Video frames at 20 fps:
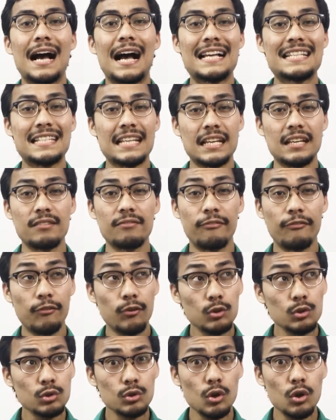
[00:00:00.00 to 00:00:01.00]
as in
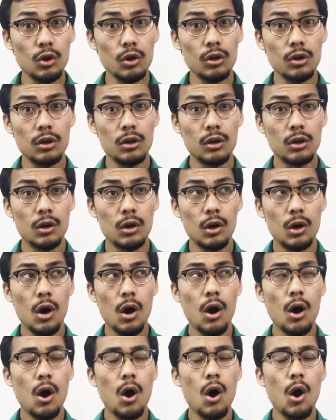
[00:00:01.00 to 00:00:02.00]
funduk
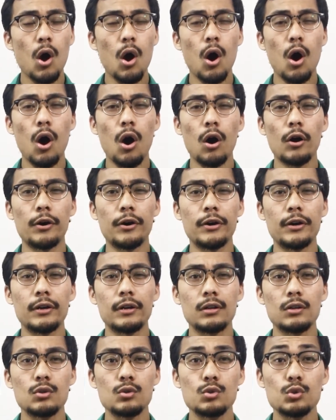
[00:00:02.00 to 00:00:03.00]

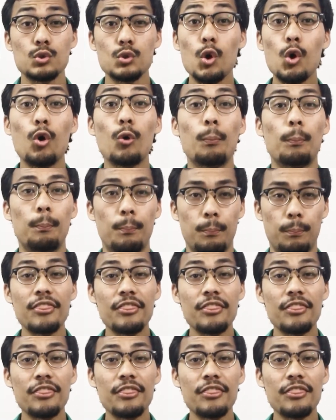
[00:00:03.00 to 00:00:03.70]
or suhud.